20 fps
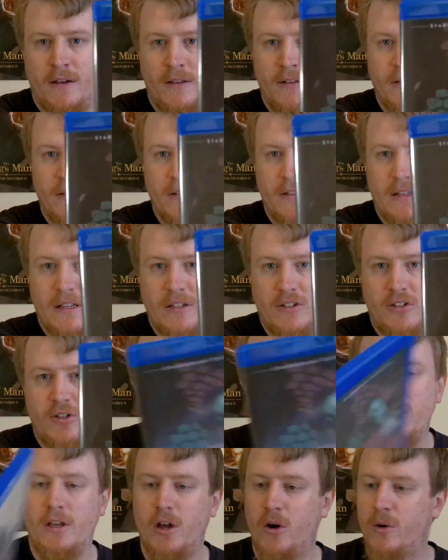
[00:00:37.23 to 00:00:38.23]
This is the
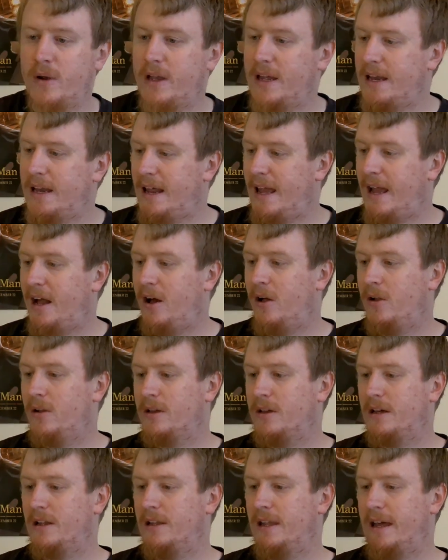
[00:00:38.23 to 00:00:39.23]
Studio Canal
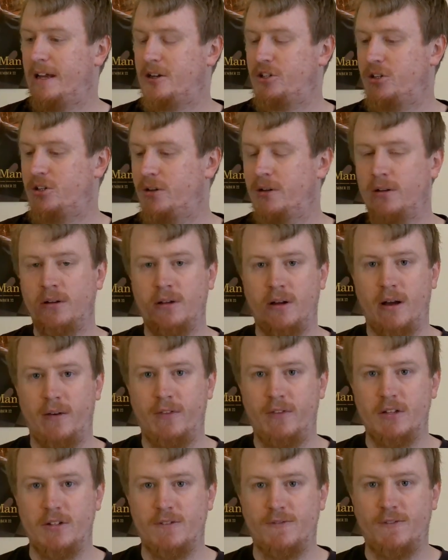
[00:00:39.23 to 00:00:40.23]
collection of
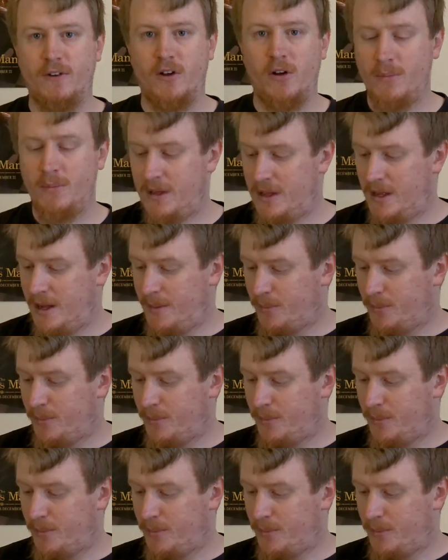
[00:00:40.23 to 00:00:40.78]
this film.